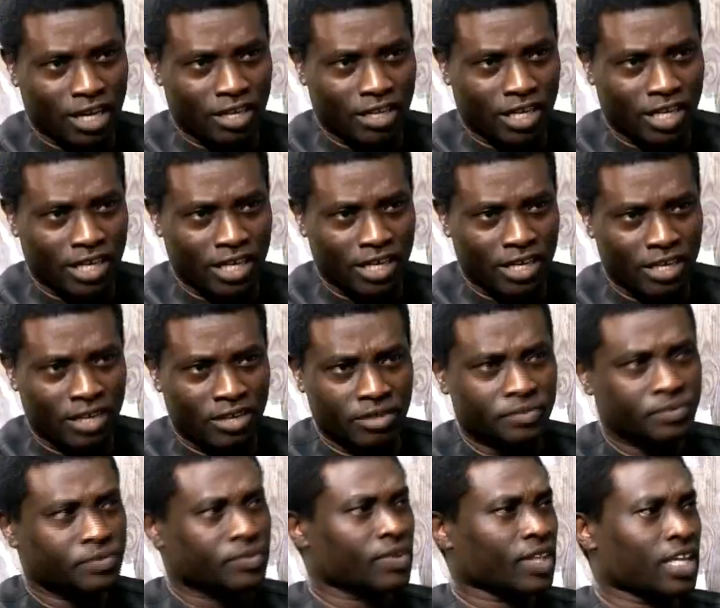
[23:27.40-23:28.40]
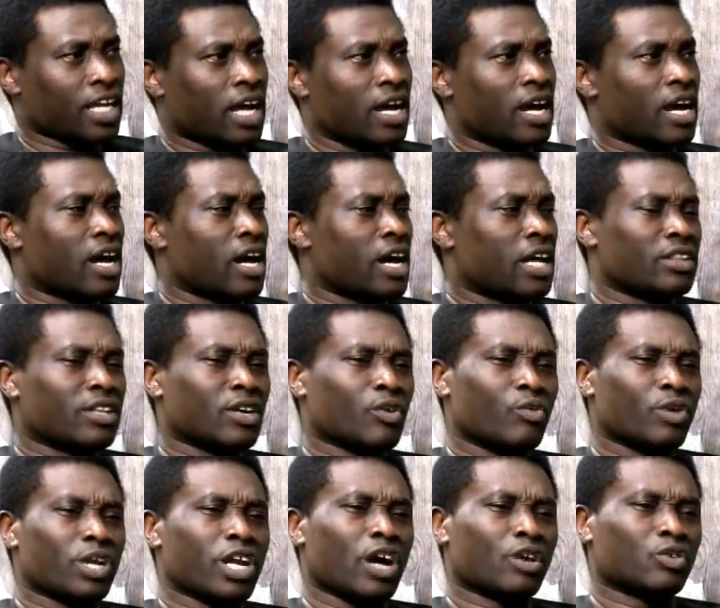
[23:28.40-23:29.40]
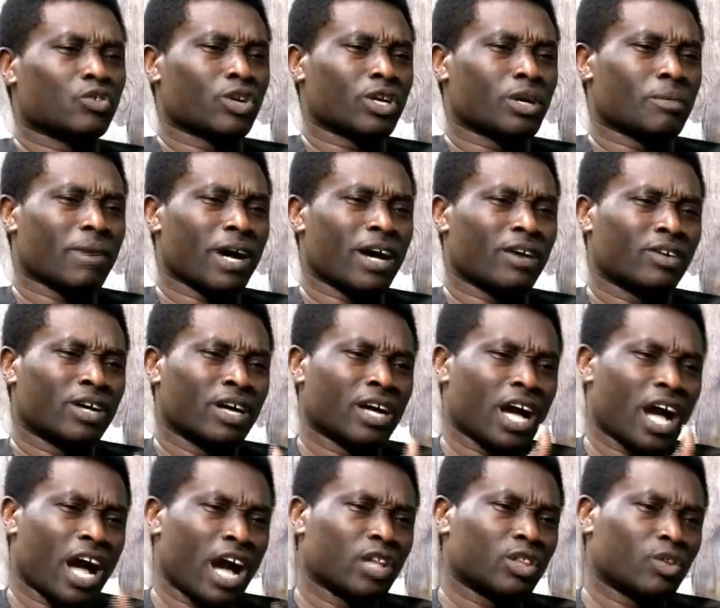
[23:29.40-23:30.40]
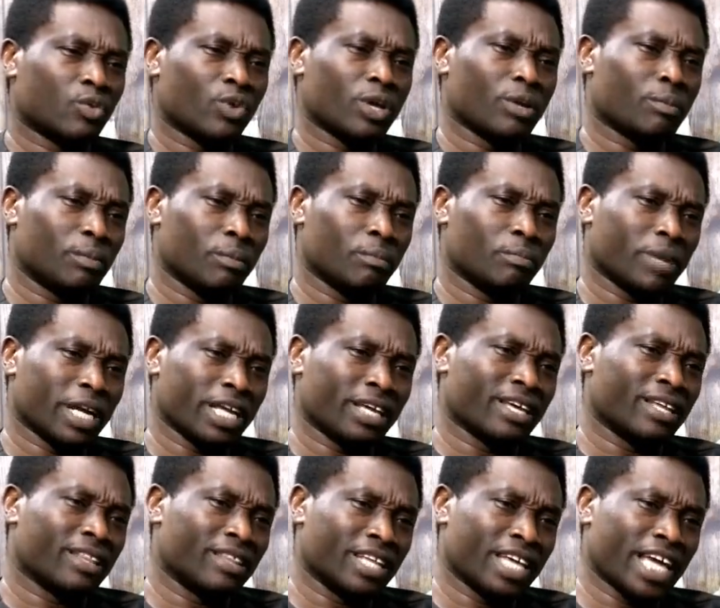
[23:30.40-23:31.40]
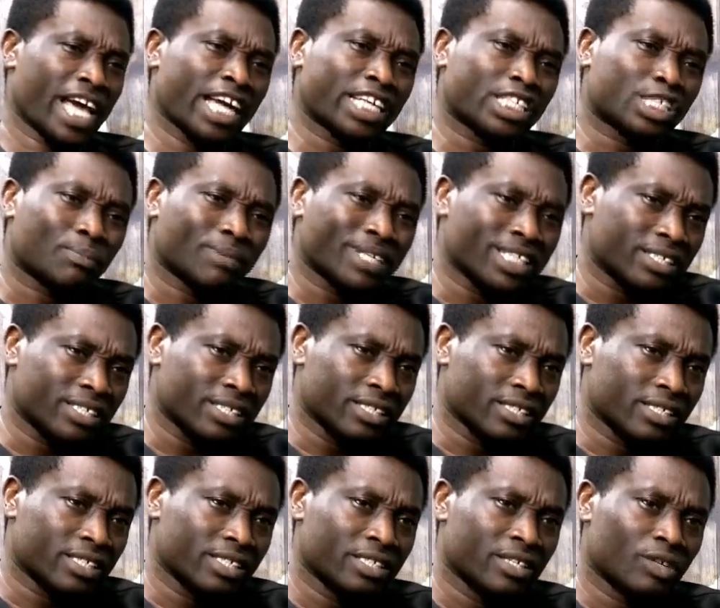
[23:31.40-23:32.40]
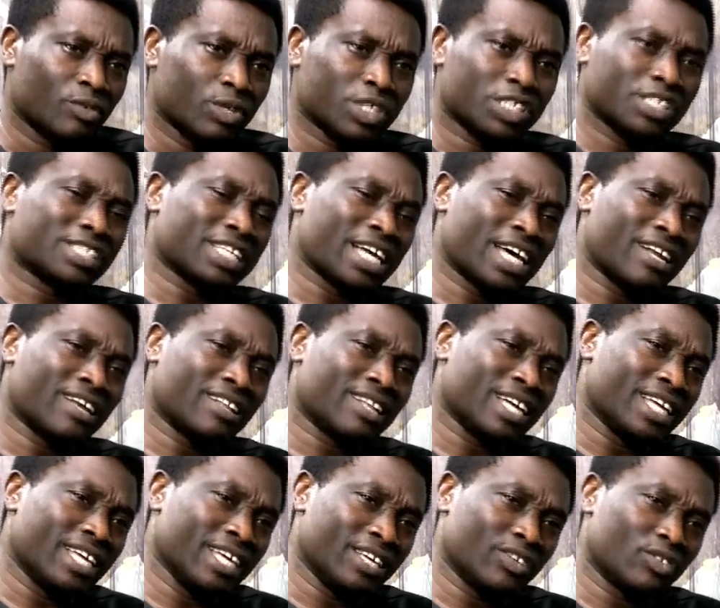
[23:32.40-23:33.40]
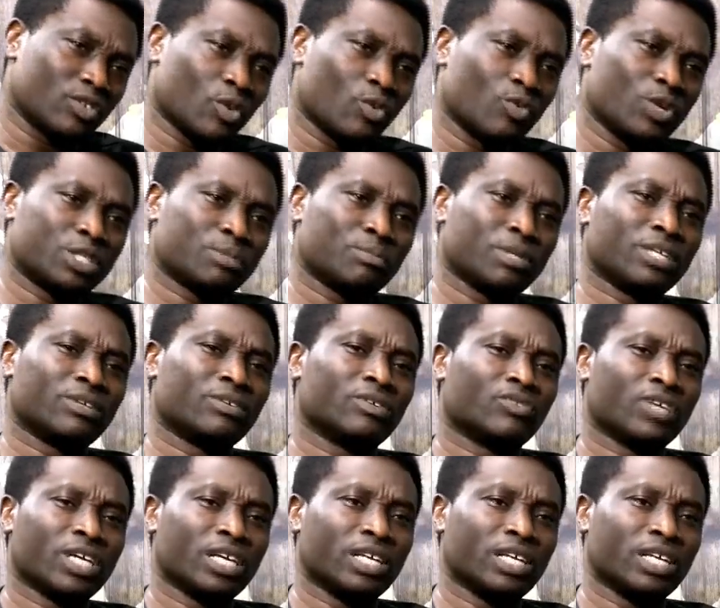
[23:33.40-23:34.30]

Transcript: another E. And then we now talk about how do we bring in the expertise, which is another E. So which means